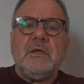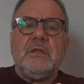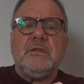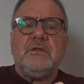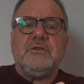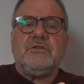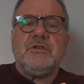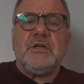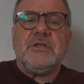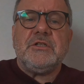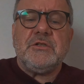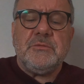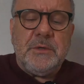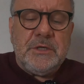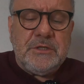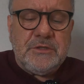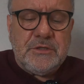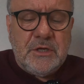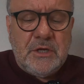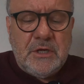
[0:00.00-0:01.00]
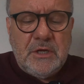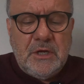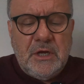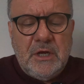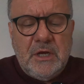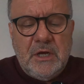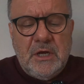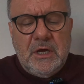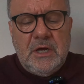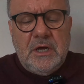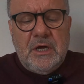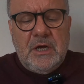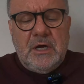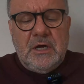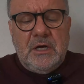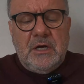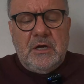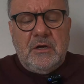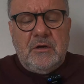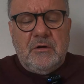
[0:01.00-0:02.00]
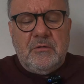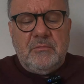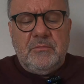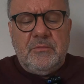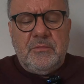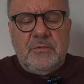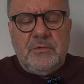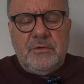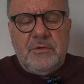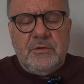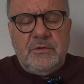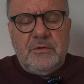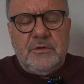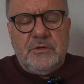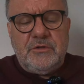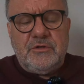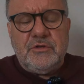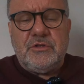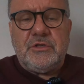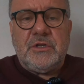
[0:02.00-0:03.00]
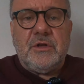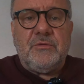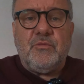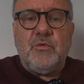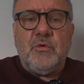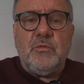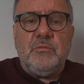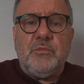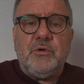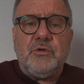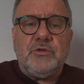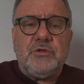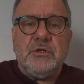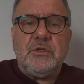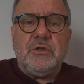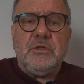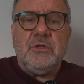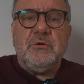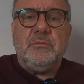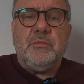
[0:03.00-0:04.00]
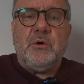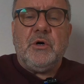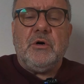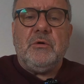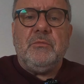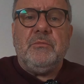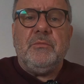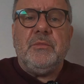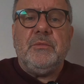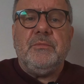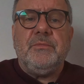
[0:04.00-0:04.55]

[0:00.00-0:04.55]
transmitter. They just have one button at the bottom.